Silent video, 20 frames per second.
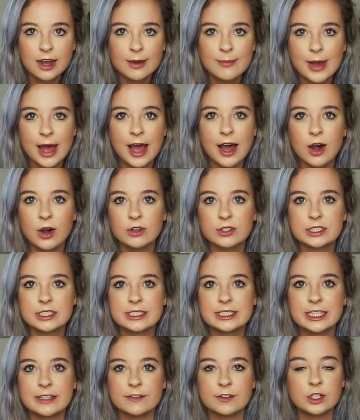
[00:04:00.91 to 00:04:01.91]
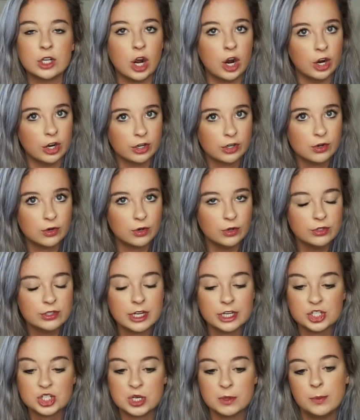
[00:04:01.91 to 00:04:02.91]
about different
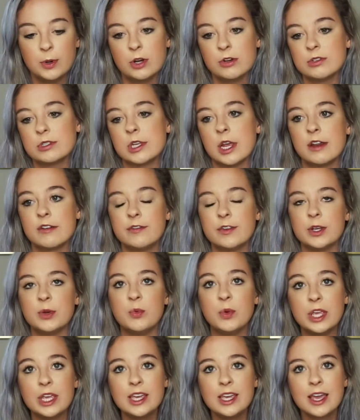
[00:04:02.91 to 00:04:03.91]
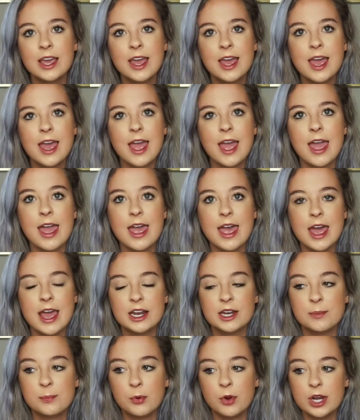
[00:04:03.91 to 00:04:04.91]
articles that she posts every week,
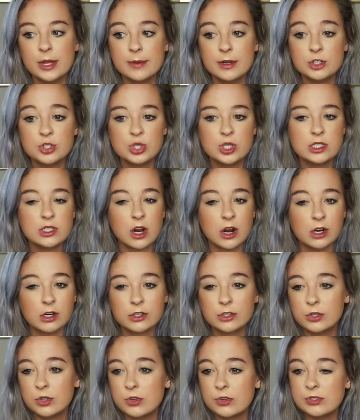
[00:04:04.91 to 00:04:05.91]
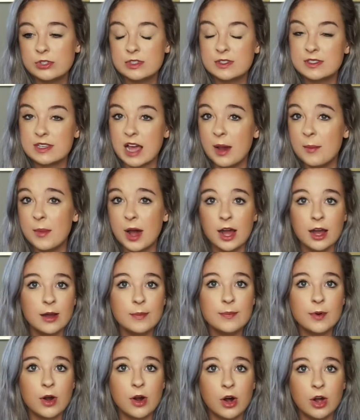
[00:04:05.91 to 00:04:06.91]
and pretty much these articles sum
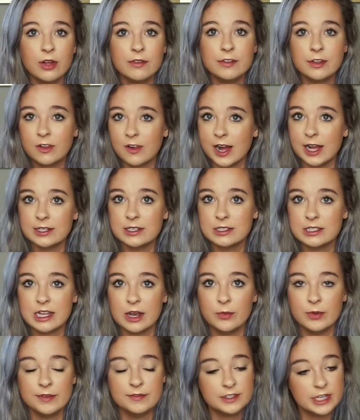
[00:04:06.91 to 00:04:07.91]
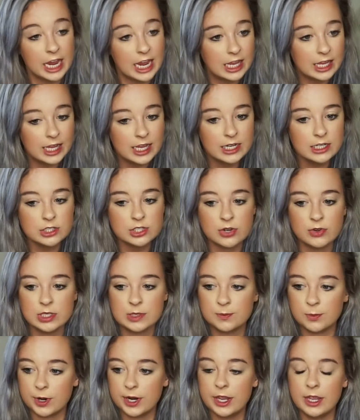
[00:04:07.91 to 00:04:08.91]
up all of the classes that we've taken. So
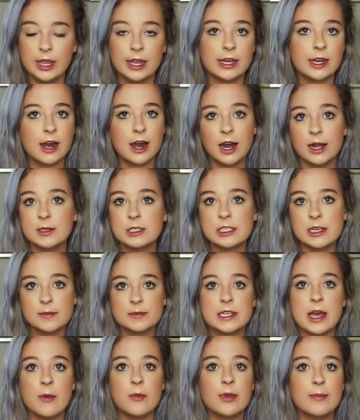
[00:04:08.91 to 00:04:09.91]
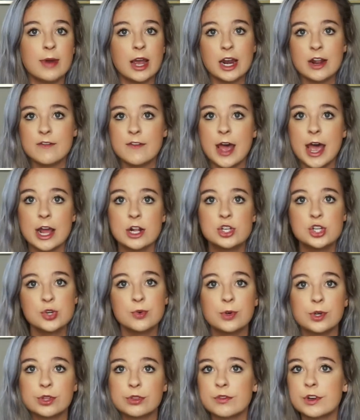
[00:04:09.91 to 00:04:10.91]
it's bringing in concepts that we might have had
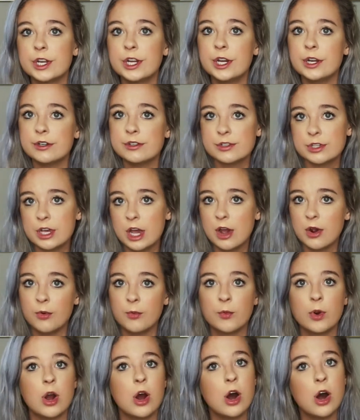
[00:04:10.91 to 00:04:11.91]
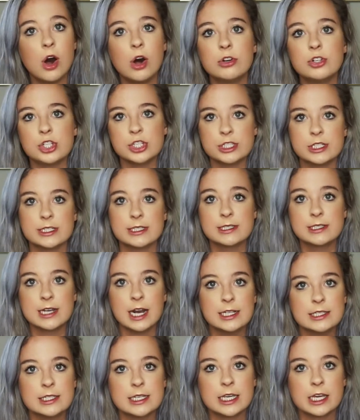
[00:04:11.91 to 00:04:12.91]
2 or 3 years ago, and we're all just
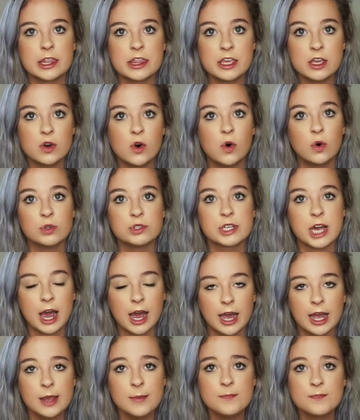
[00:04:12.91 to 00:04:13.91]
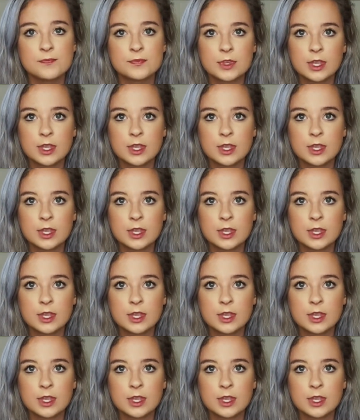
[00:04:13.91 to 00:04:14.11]
discussing the whole time.